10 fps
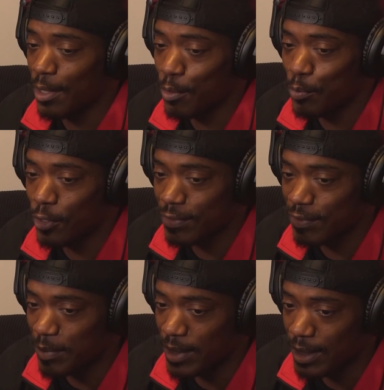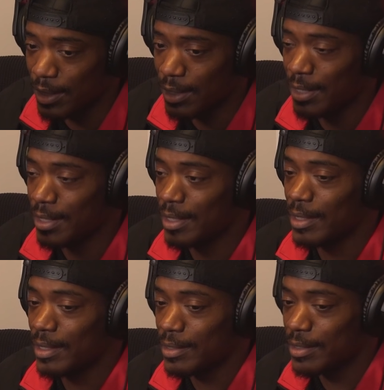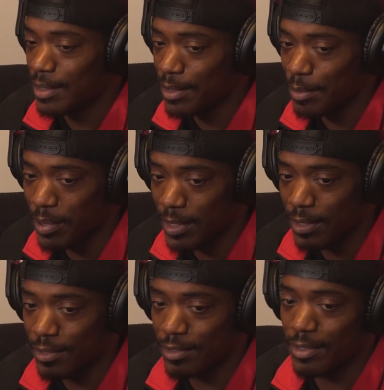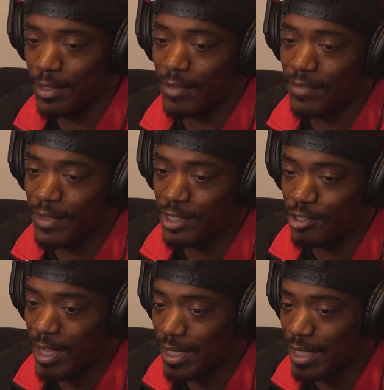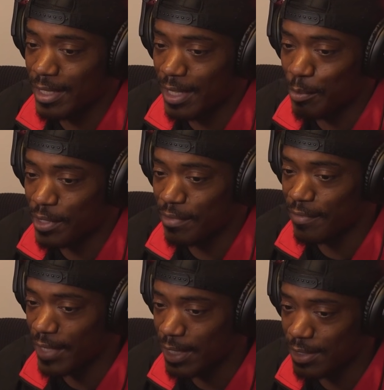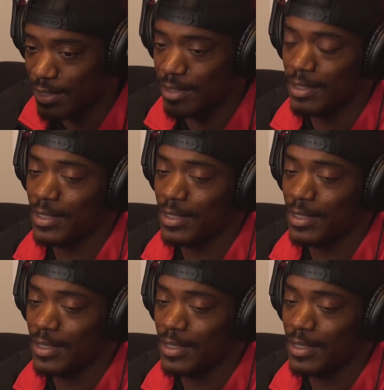out what works for me, independent stuff, trying to connect with the fans.